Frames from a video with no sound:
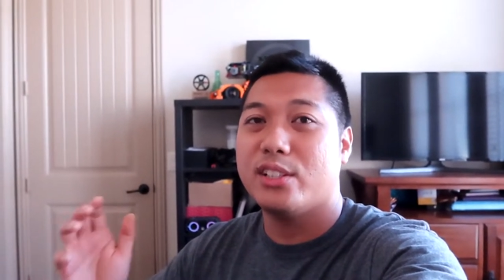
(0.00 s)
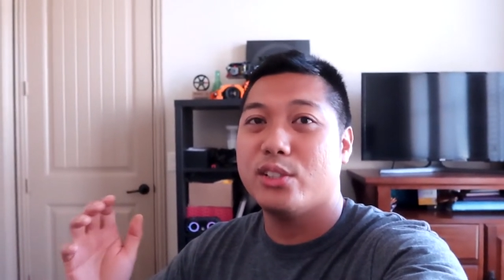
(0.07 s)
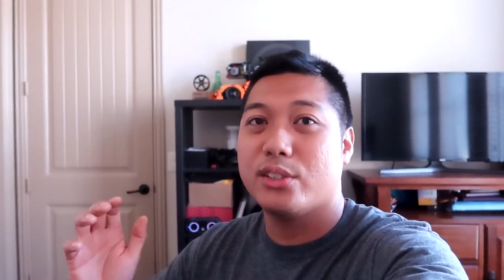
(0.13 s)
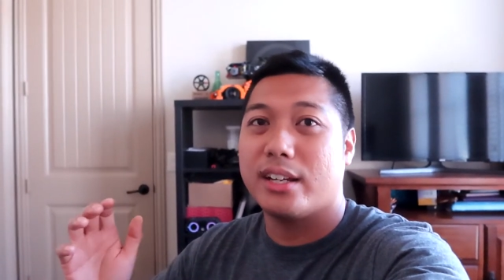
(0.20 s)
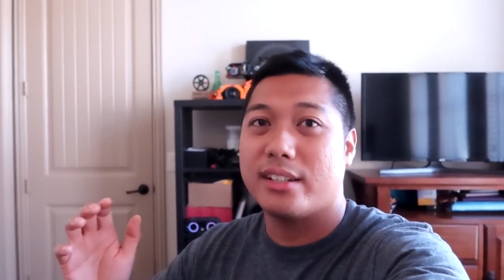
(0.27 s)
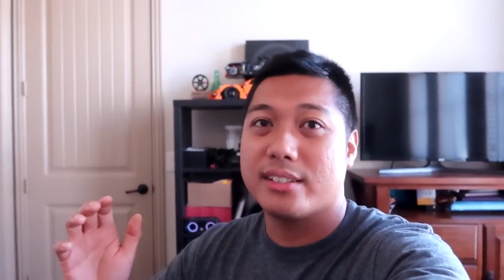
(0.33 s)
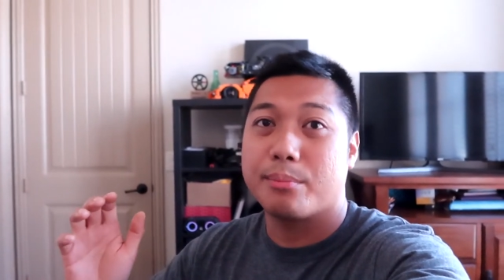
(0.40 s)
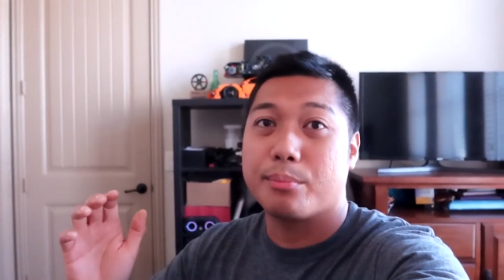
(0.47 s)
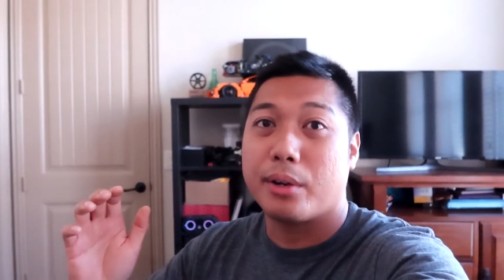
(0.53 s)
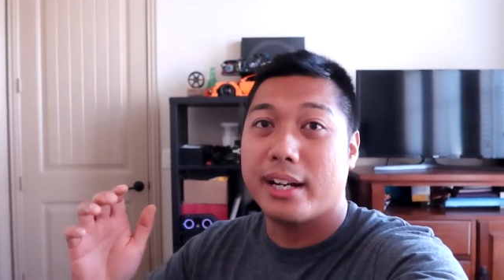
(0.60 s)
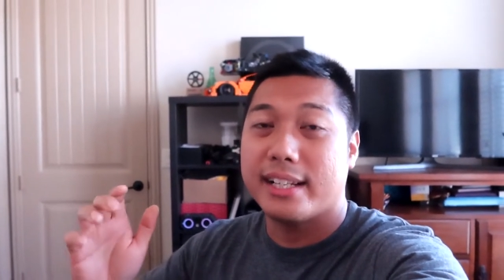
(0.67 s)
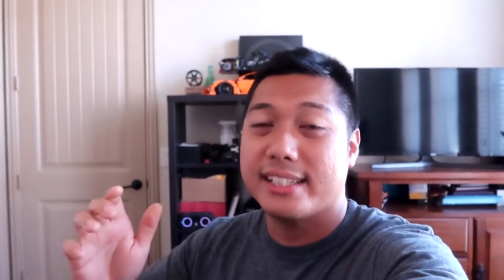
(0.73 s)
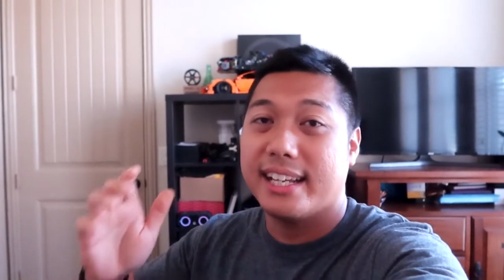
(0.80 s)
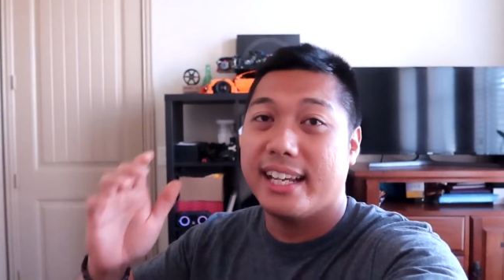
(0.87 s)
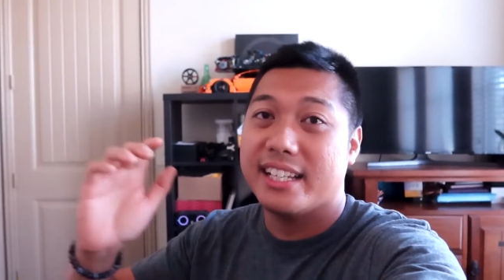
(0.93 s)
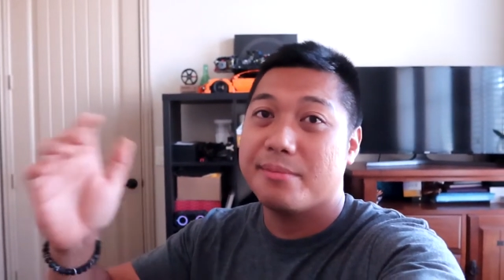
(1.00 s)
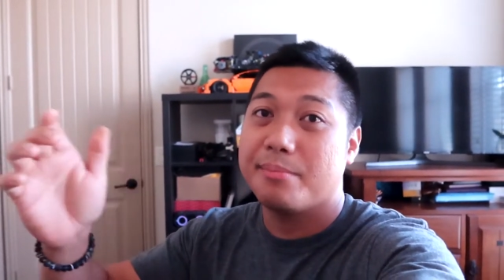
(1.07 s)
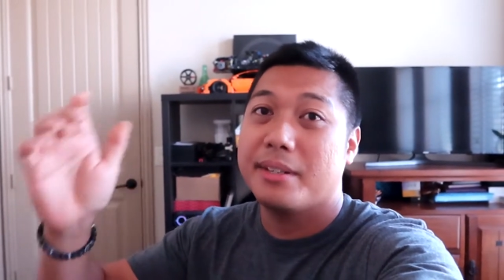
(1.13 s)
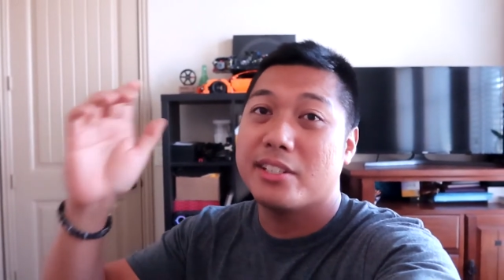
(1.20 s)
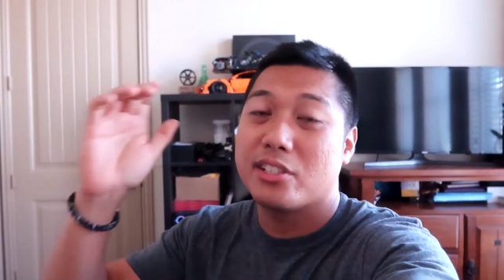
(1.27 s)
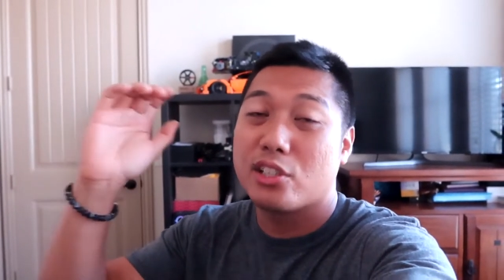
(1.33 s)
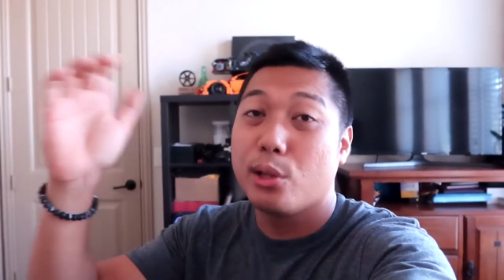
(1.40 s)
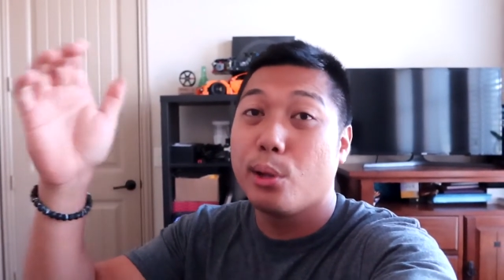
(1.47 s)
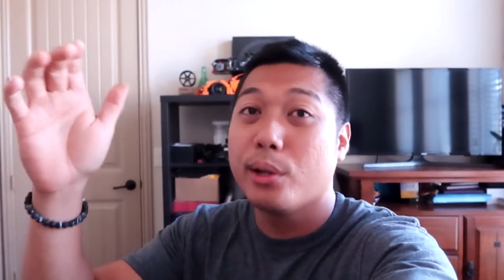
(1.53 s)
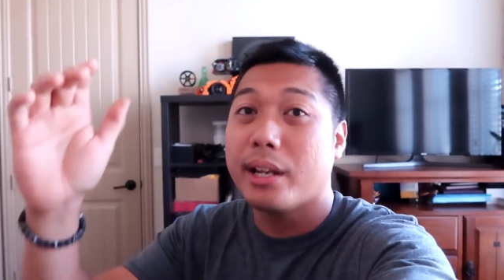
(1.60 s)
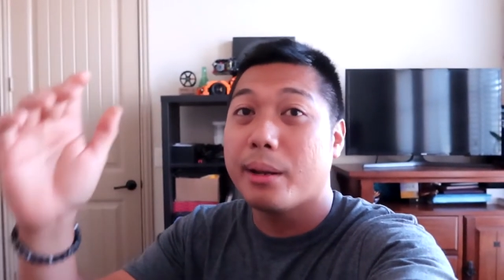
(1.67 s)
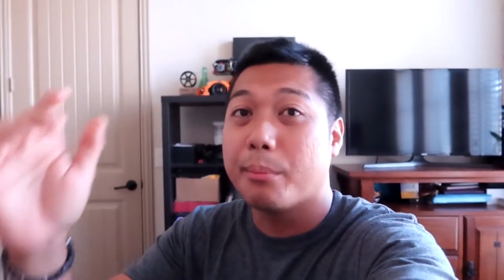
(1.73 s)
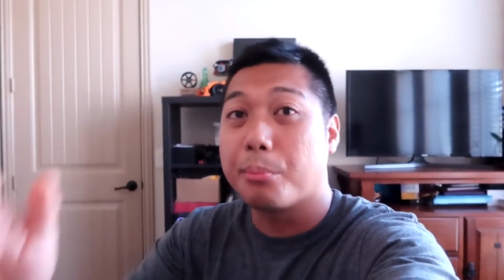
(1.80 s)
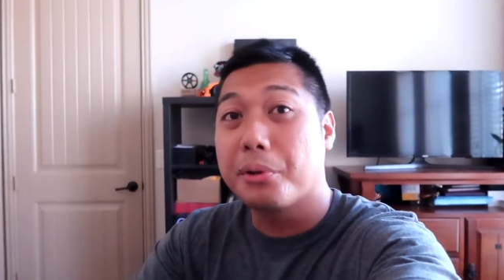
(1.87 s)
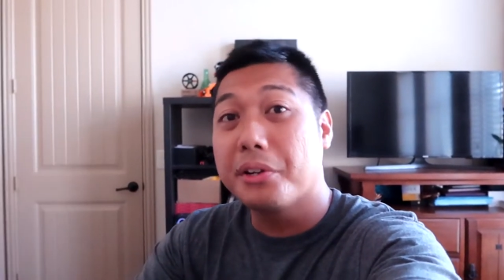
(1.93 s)
S two thousand pricing has been
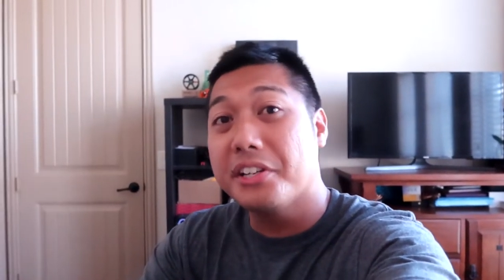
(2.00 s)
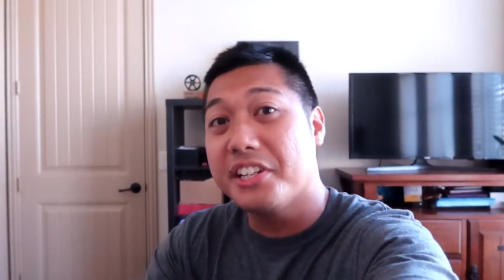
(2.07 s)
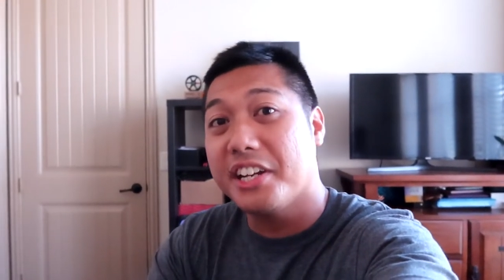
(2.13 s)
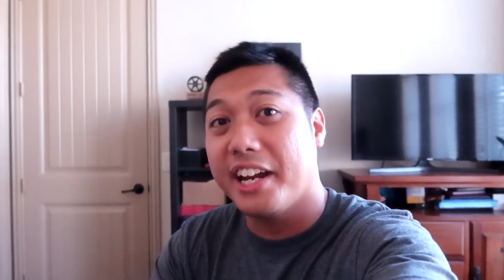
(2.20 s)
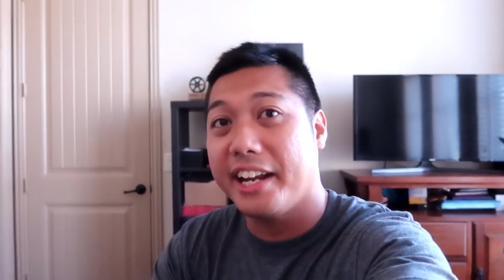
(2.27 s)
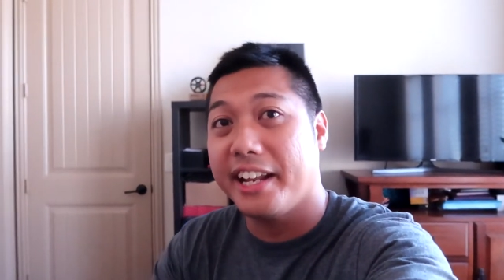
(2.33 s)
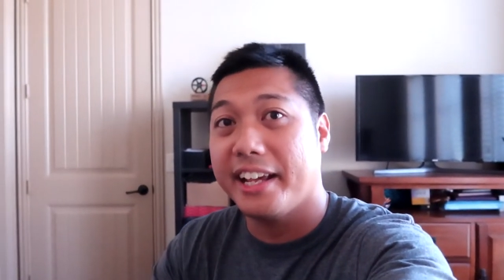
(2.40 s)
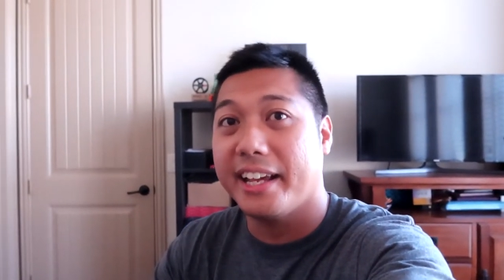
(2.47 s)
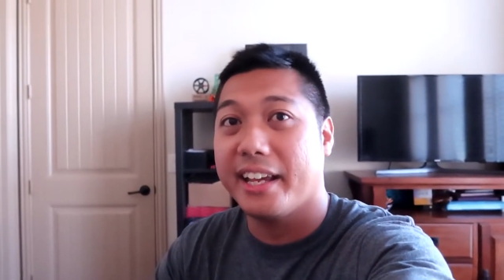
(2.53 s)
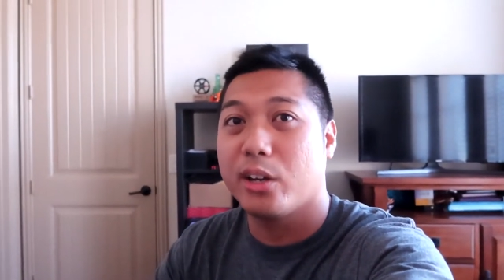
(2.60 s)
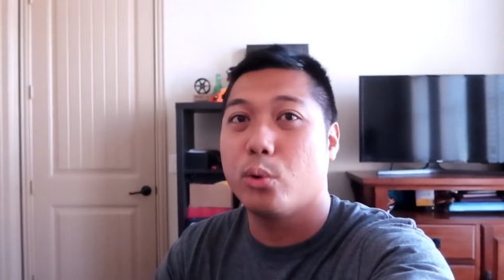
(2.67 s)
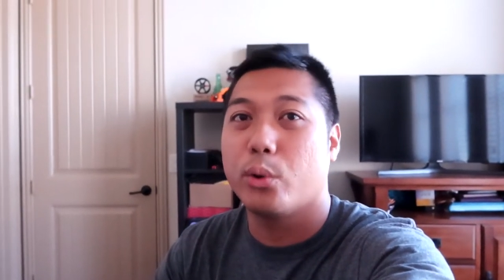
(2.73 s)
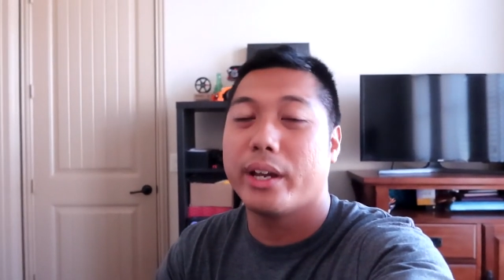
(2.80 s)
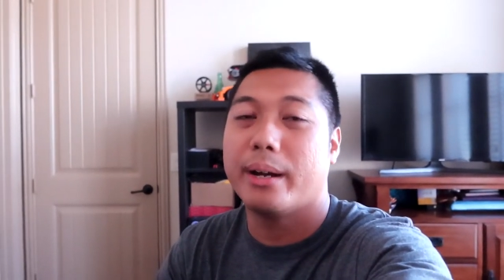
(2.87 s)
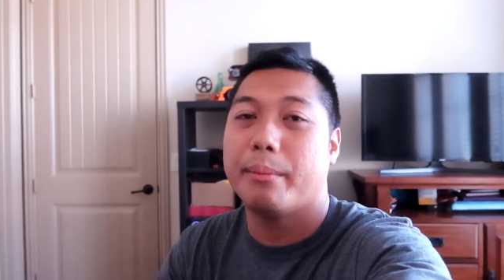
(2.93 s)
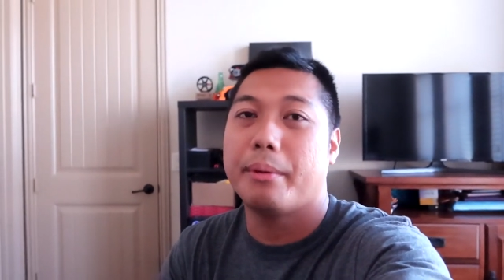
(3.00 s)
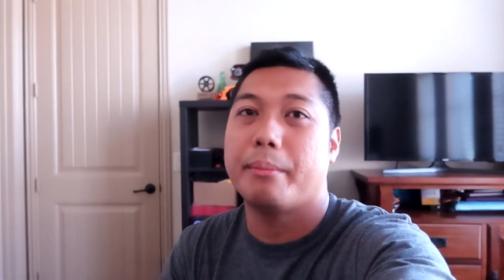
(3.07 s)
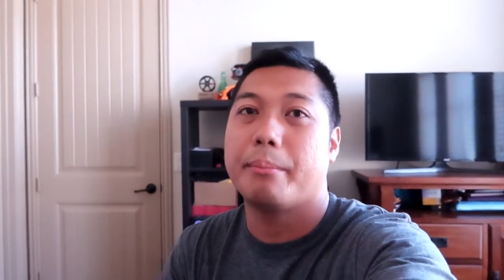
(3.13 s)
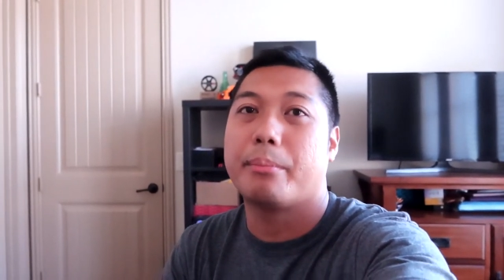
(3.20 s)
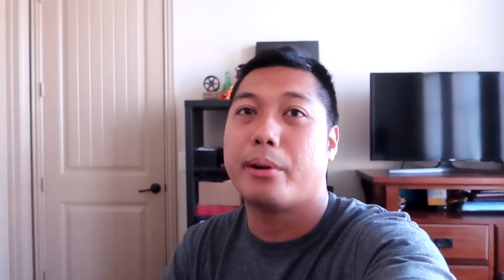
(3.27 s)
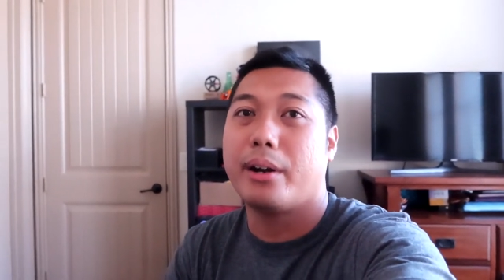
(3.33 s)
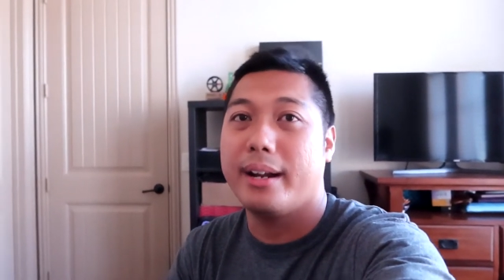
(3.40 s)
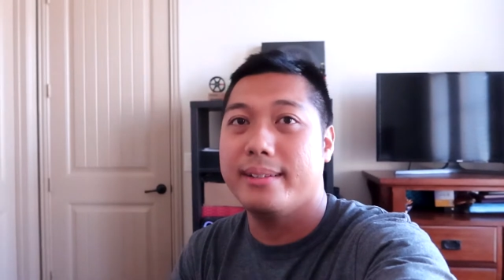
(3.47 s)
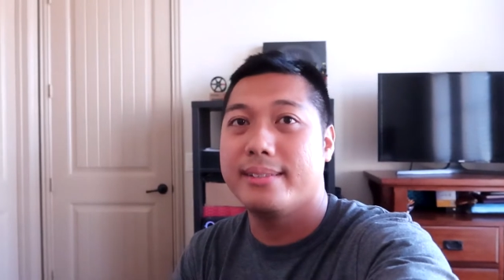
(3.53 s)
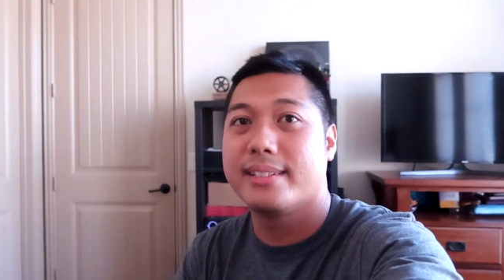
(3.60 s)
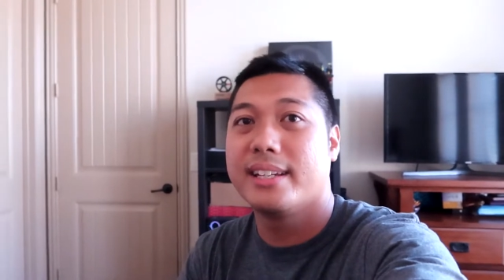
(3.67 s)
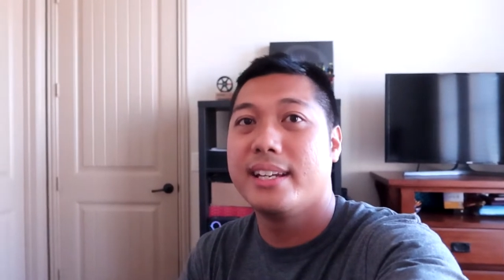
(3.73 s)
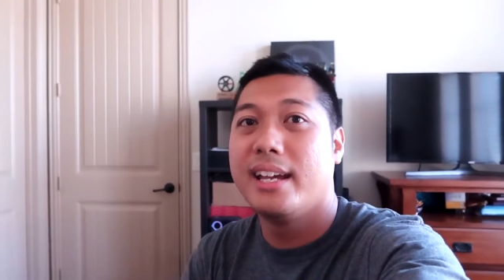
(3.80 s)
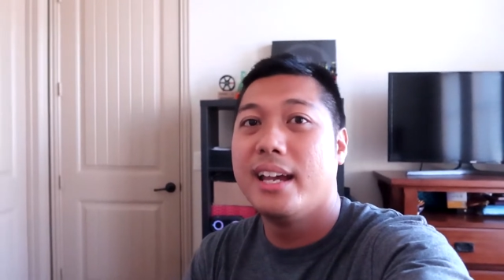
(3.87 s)
slowly appreciating and going up in price.